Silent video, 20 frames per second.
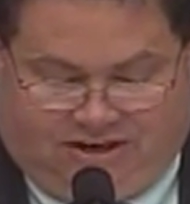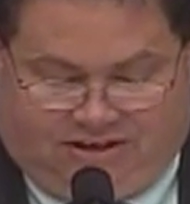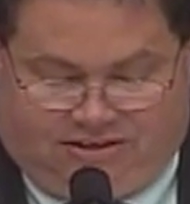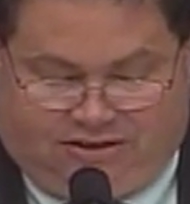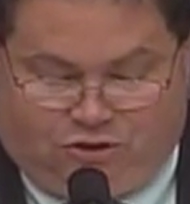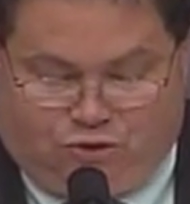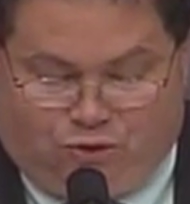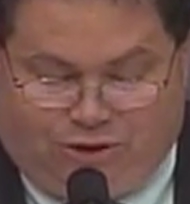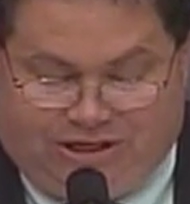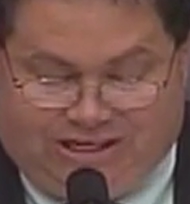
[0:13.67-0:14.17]

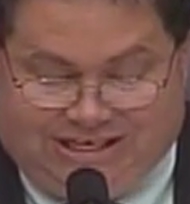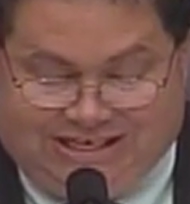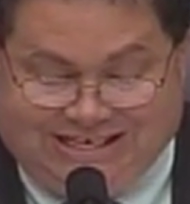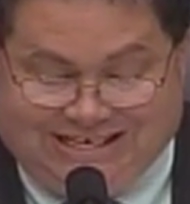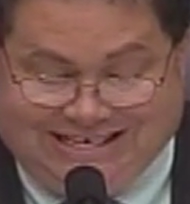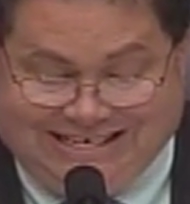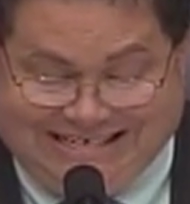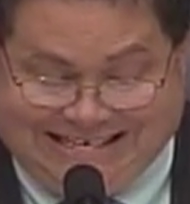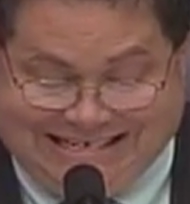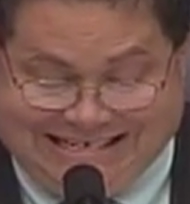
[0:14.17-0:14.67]
The
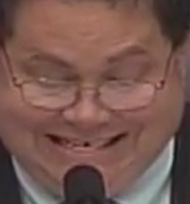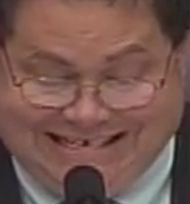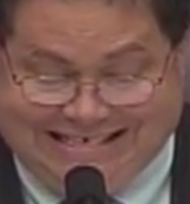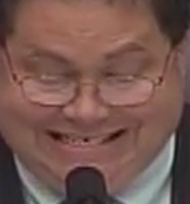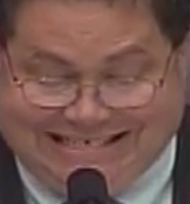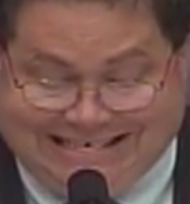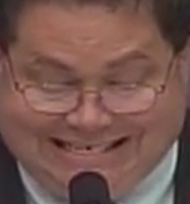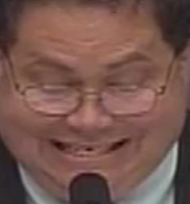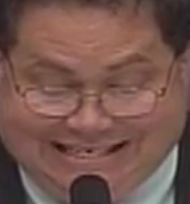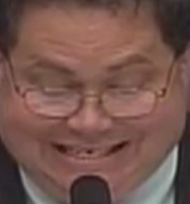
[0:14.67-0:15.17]
2010
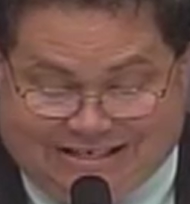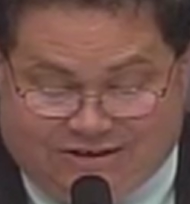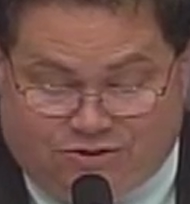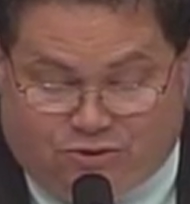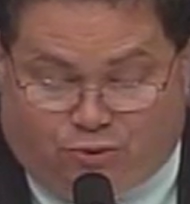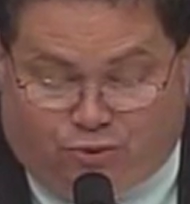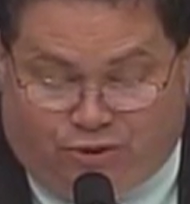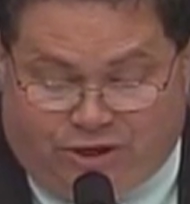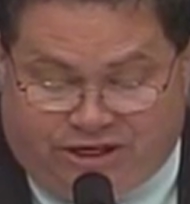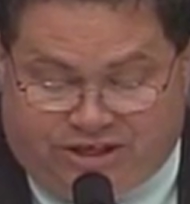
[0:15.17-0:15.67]
census
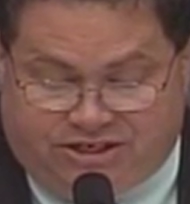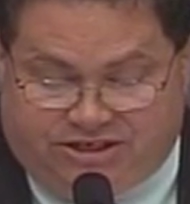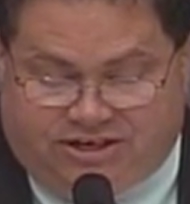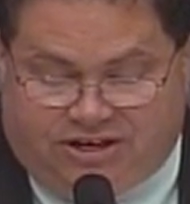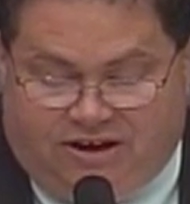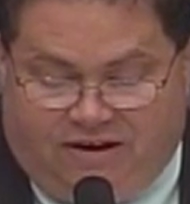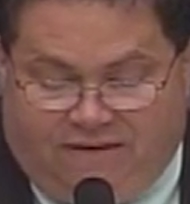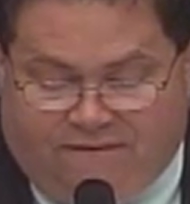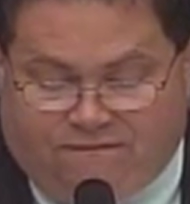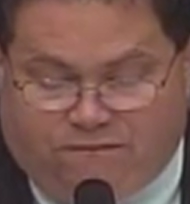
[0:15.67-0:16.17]
reached